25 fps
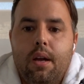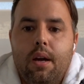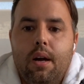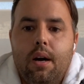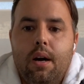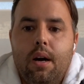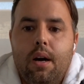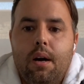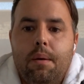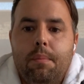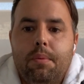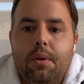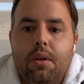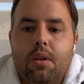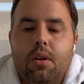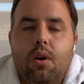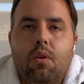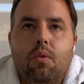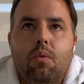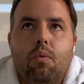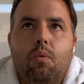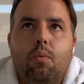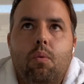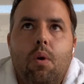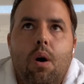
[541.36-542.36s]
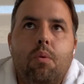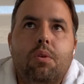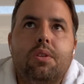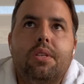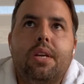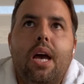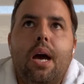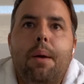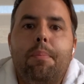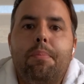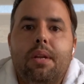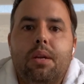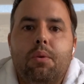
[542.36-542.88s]
Um, you know, what was
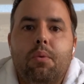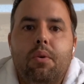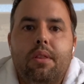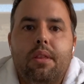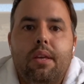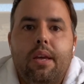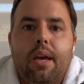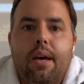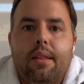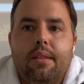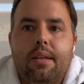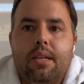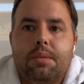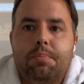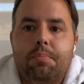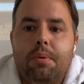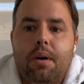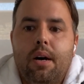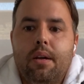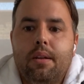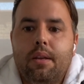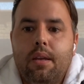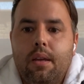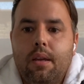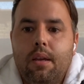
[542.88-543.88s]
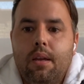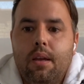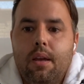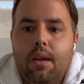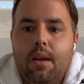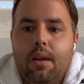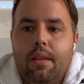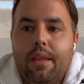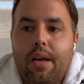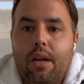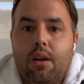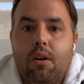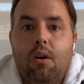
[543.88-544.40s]
happening with the athlete's body
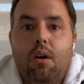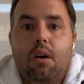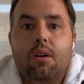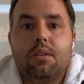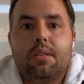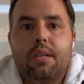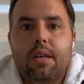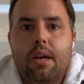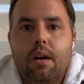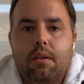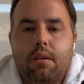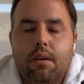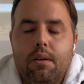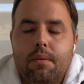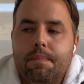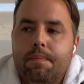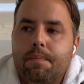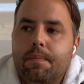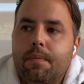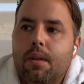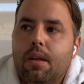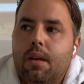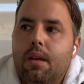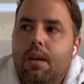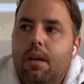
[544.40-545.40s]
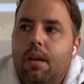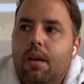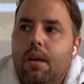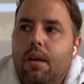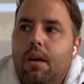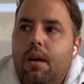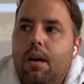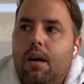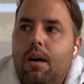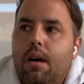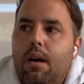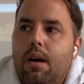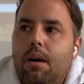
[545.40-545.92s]
that caused the outcome?
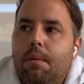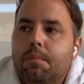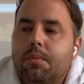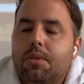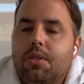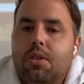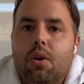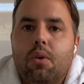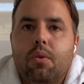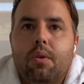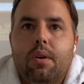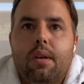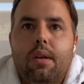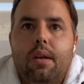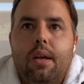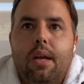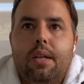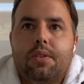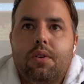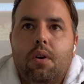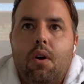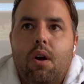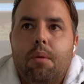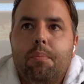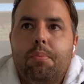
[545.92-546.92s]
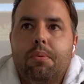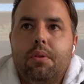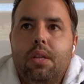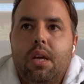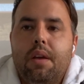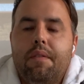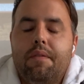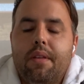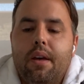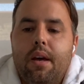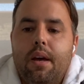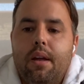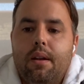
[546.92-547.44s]
Um, so it's our
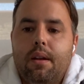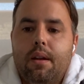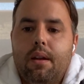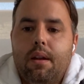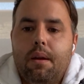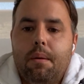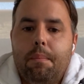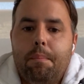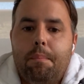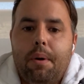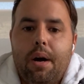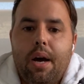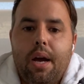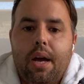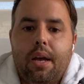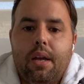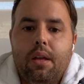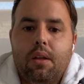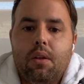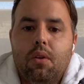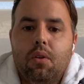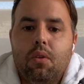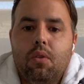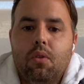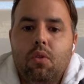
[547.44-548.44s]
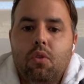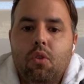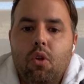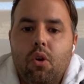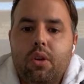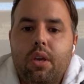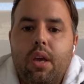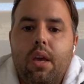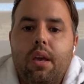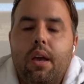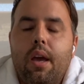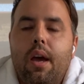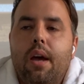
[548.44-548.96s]
belief that by
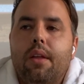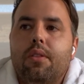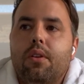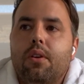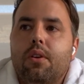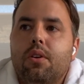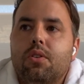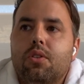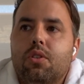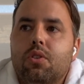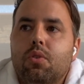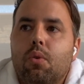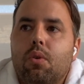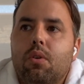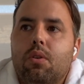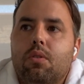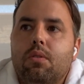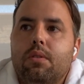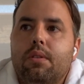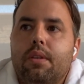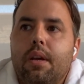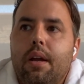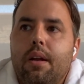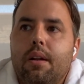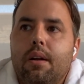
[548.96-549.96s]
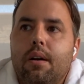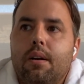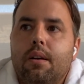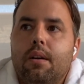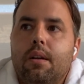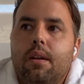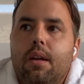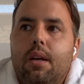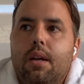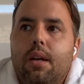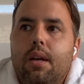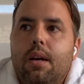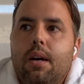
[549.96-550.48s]
looking at the historical data,
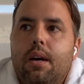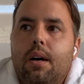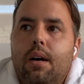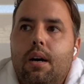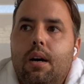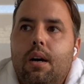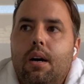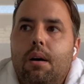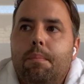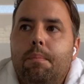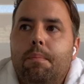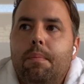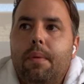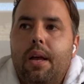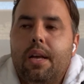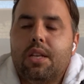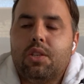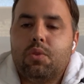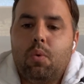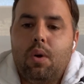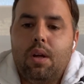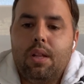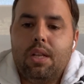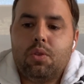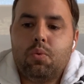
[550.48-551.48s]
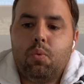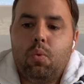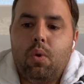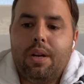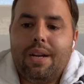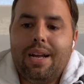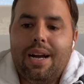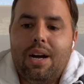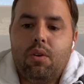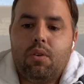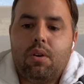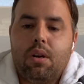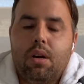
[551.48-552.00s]
um, as well as
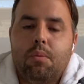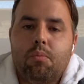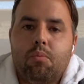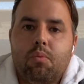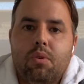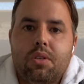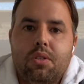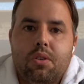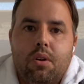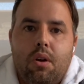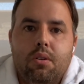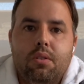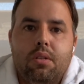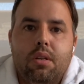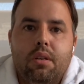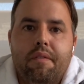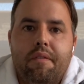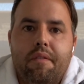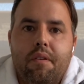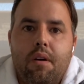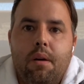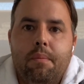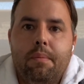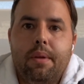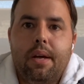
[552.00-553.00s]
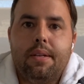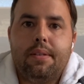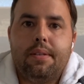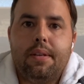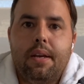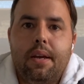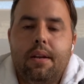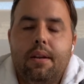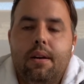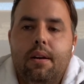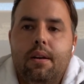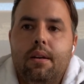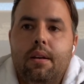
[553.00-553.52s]
what outcome resulted from that
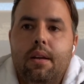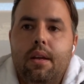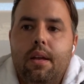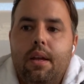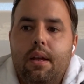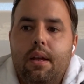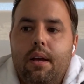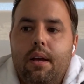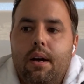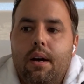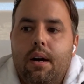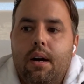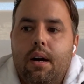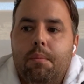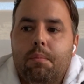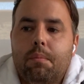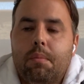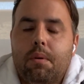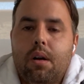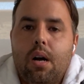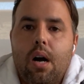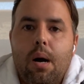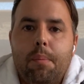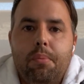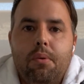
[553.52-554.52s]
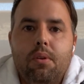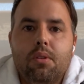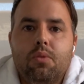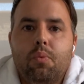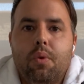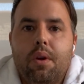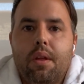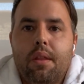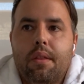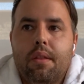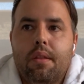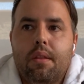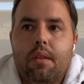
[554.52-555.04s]
data, um, coupled
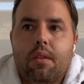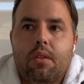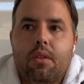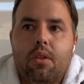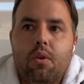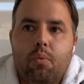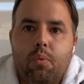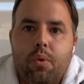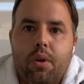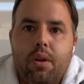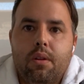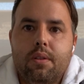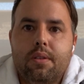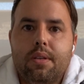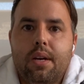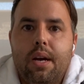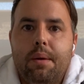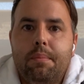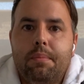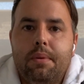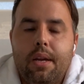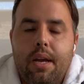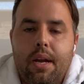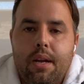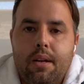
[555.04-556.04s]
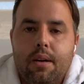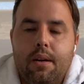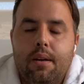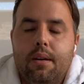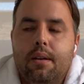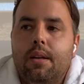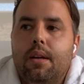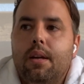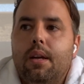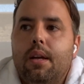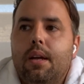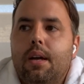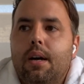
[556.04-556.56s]
with the real-time data
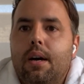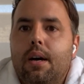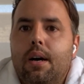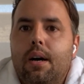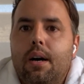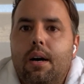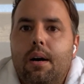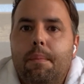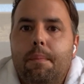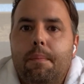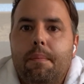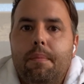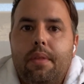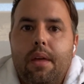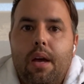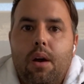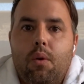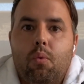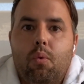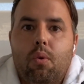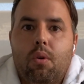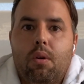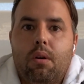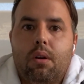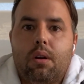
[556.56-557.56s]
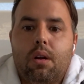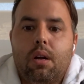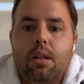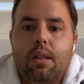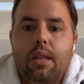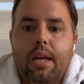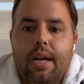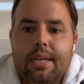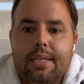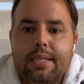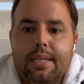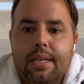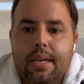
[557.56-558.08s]
um, that we're
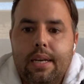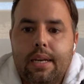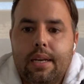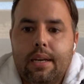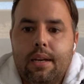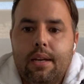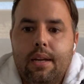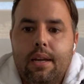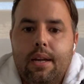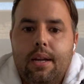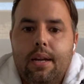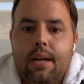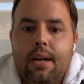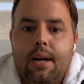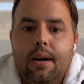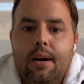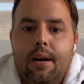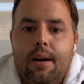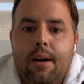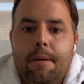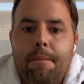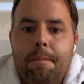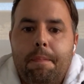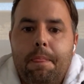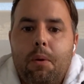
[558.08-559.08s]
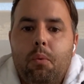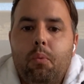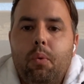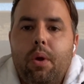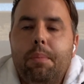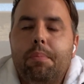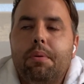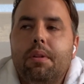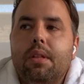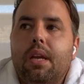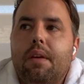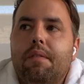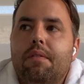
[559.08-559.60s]
collecting, um, we
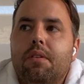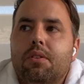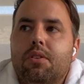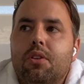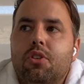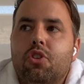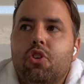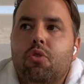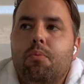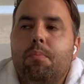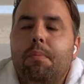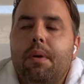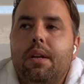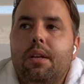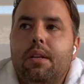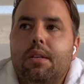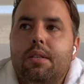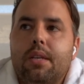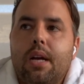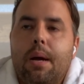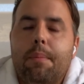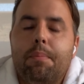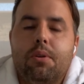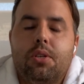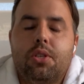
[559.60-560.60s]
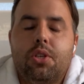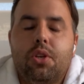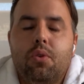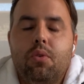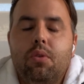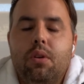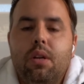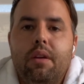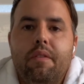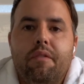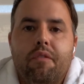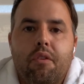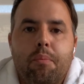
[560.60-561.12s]
believe there's a tremendous
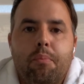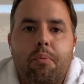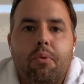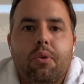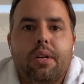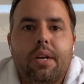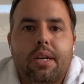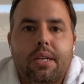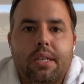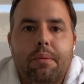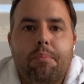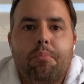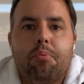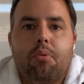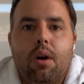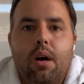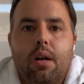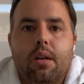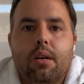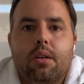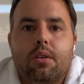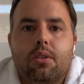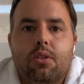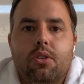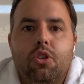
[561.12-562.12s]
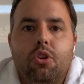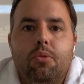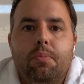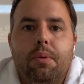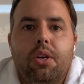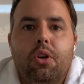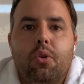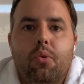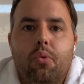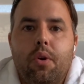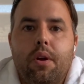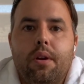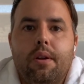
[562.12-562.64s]
opportunity for predictive products to be
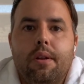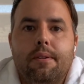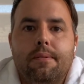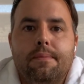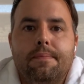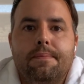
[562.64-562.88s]
created.